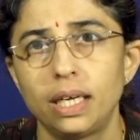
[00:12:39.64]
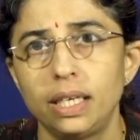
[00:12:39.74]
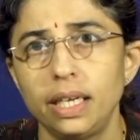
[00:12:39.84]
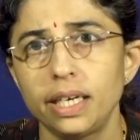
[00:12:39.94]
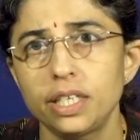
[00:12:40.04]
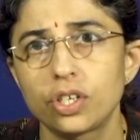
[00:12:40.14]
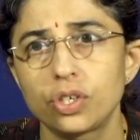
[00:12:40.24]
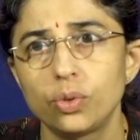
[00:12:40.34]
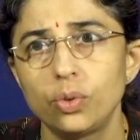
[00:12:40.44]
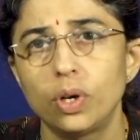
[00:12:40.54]
leads
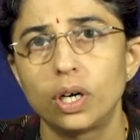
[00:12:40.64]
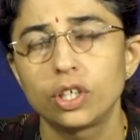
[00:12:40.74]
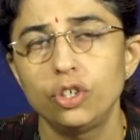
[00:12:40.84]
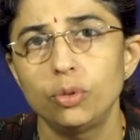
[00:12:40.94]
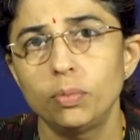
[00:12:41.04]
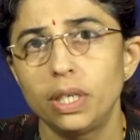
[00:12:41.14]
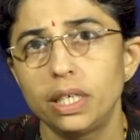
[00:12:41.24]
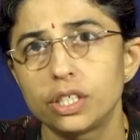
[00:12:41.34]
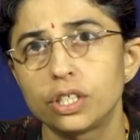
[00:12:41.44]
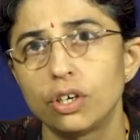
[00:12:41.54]
to
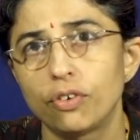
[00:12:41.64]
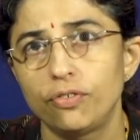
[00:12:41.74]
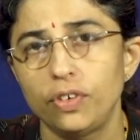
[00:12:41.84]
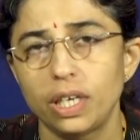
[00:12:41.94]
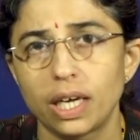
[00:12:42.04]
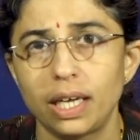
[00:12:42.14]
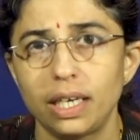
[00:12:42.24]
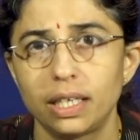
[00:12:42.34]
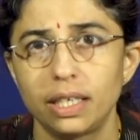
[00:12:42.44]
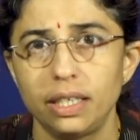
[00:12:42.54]
accumulation of
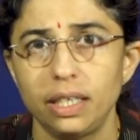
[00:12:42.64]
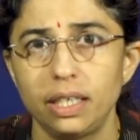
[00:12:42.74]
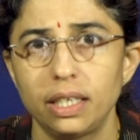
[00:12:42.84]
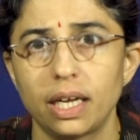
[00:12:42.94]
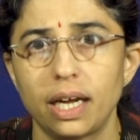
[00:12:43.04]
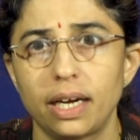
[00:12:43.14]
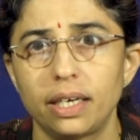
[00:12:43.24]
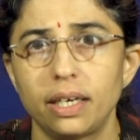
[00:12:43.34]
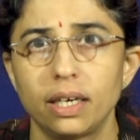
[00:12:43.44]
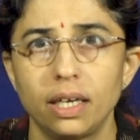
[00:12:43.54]
phenylalanine
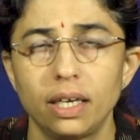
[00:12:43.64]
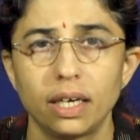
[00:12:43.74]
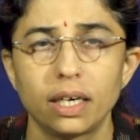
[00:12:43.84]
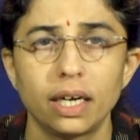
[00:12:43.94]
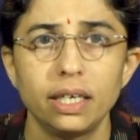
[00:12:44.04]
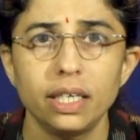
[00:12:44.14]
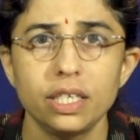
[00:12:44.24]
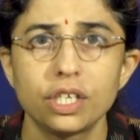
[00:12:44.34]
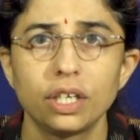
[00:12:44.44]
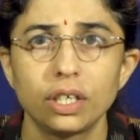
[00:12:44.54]
and a
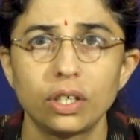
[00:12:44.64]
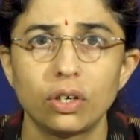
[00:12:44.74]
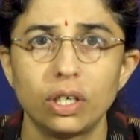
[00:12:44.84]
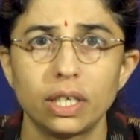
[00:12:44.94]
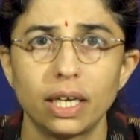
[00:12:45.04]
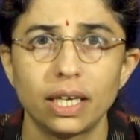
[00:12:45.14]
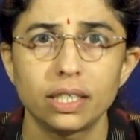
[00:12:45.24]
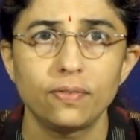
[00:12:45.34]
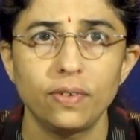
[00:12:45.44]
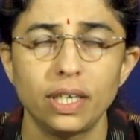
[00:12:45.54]
condition called
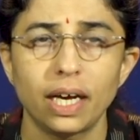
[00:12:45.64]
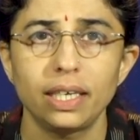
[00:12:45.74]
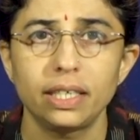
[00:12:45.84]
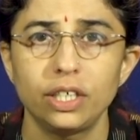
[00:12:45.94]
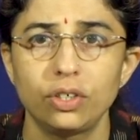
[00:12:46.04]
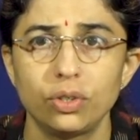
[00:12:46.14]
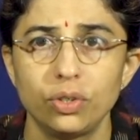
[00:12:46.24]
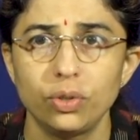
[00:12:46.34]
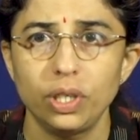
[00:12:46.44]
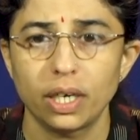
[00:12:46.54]
as
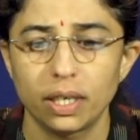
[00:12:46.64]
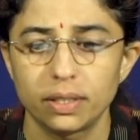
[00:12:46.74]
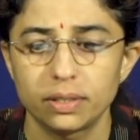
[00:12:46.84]
phenylketonuria.